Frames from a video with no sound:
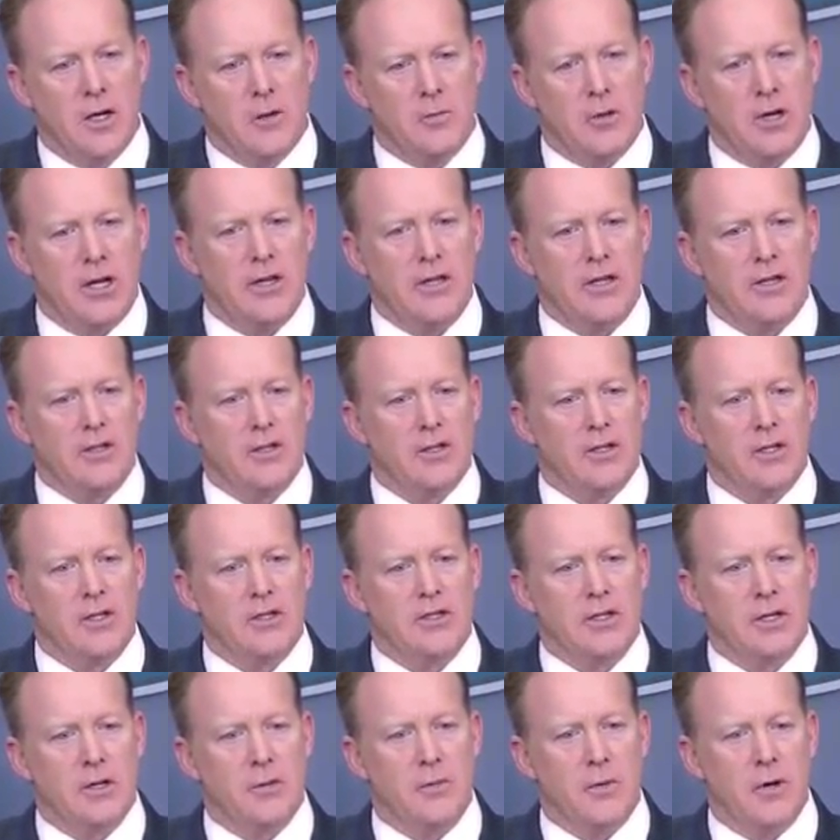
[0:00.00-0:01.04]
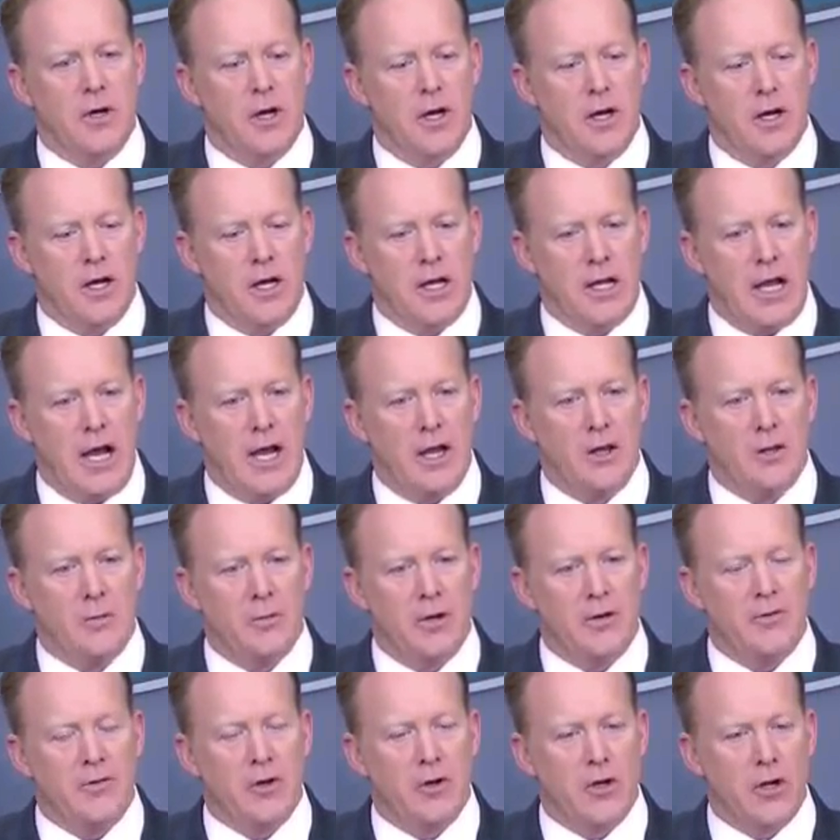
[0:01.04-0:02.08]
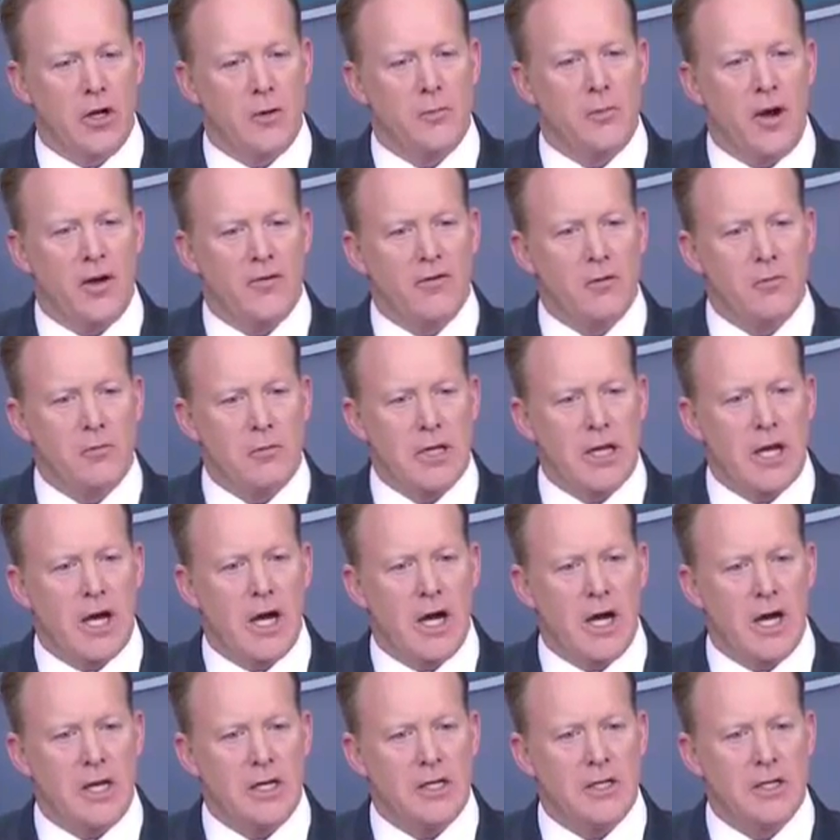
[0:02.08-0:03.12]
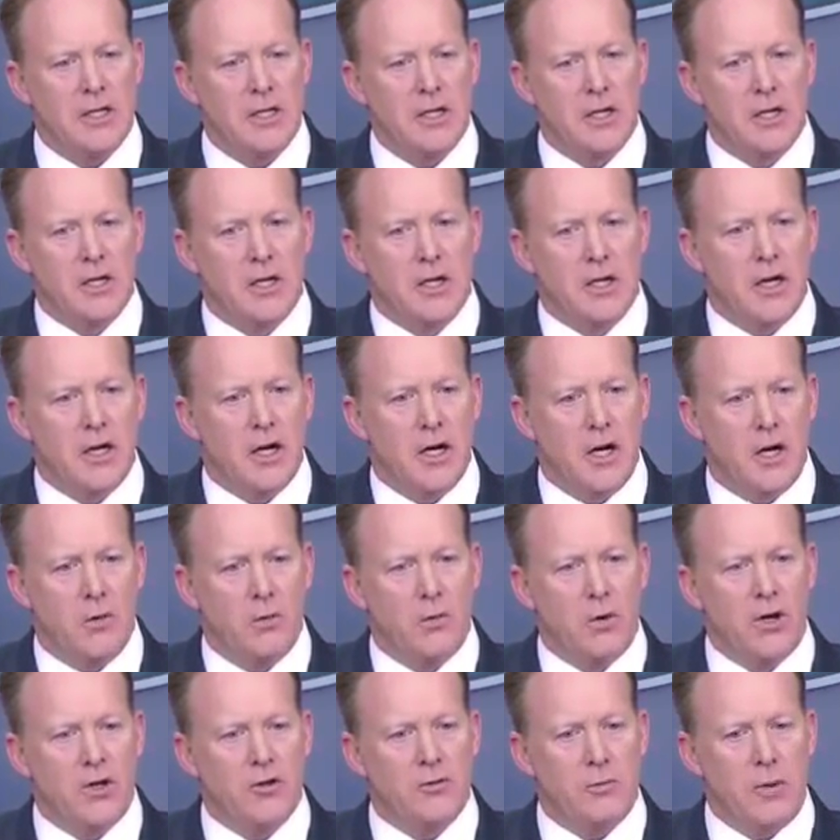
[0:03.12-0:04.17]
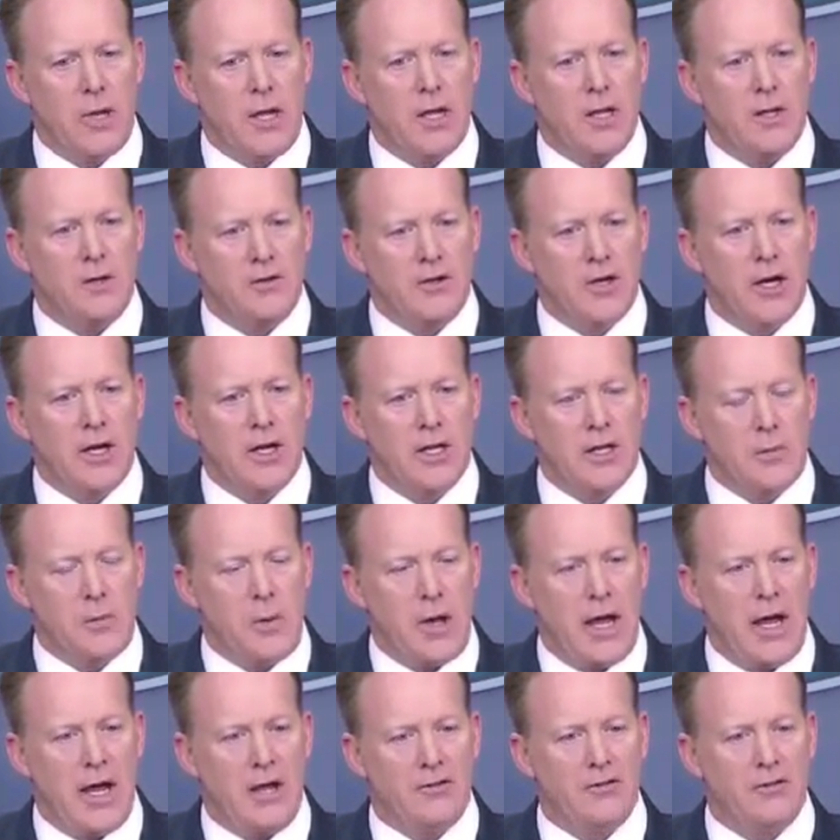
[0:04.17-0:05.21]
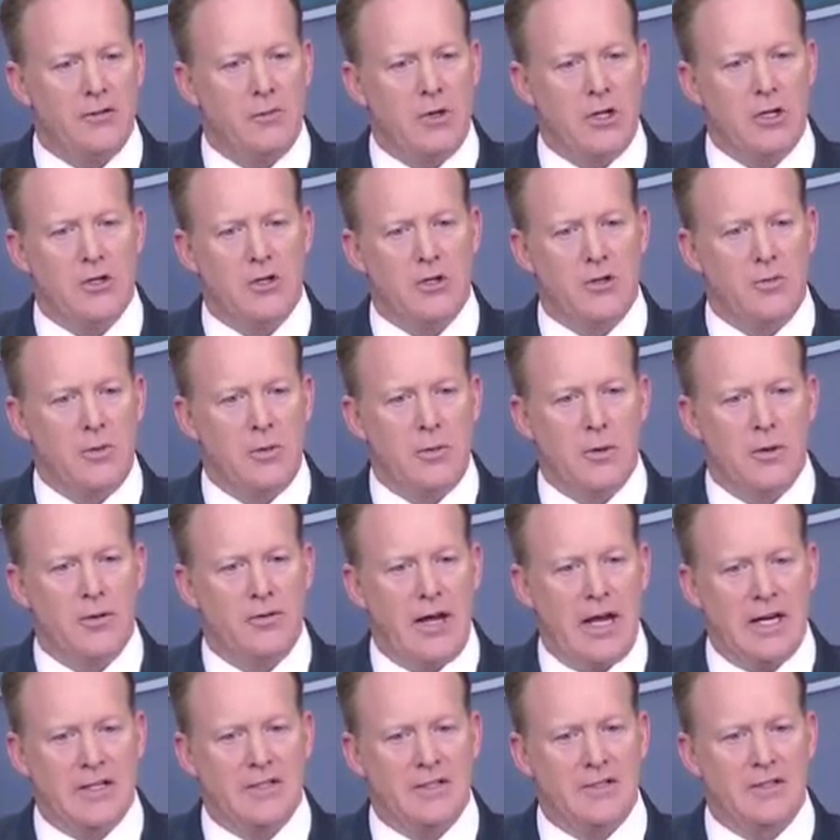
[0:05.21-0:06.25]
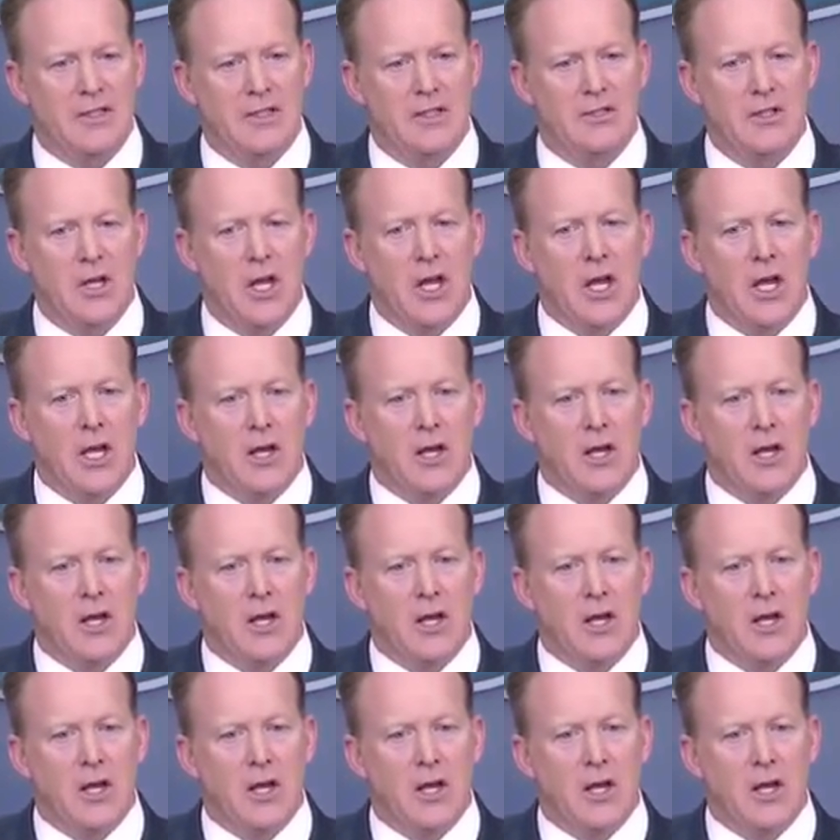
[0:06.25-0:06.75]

But I think there is an element of going above and beyond what has been done in the past to make sure that people have access to this.